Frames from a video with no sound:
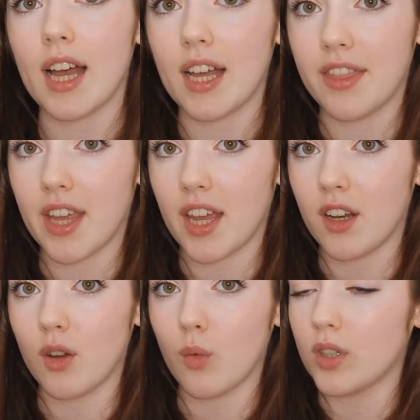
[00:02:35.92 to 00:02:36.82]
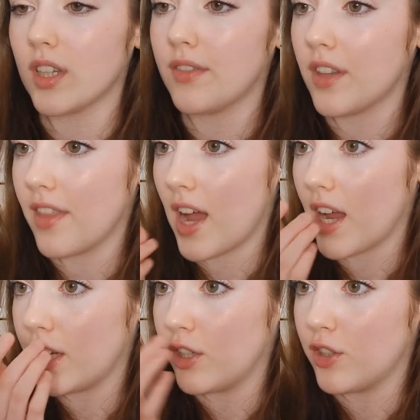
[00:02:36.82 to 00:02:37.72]
And then once I've done that,
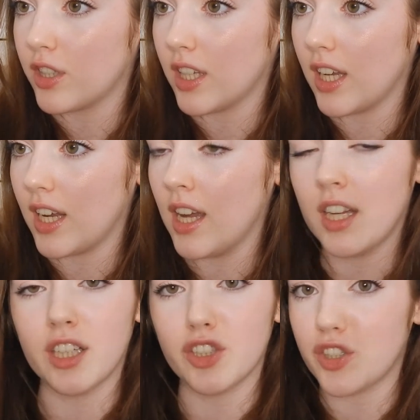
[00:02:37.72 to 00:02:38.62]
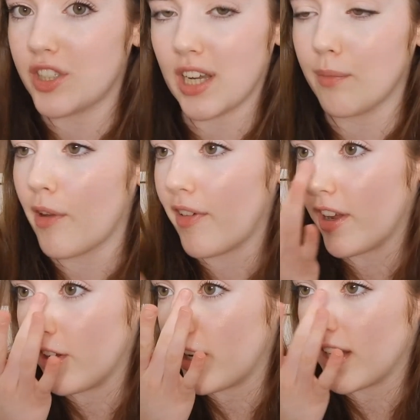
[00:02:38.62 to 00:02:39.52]
I usually just take my
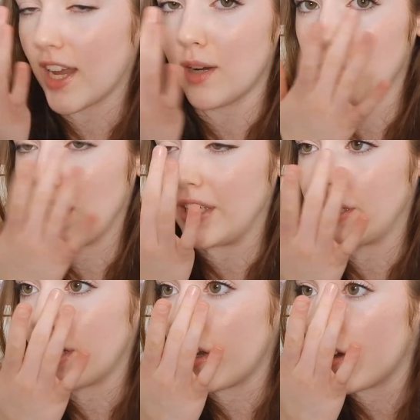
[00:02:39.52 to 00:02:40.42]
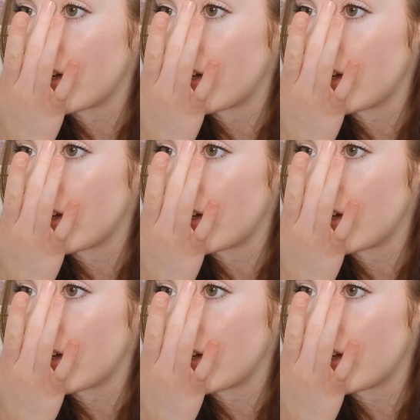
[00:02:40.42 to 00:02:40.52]
finger and kind of blend it.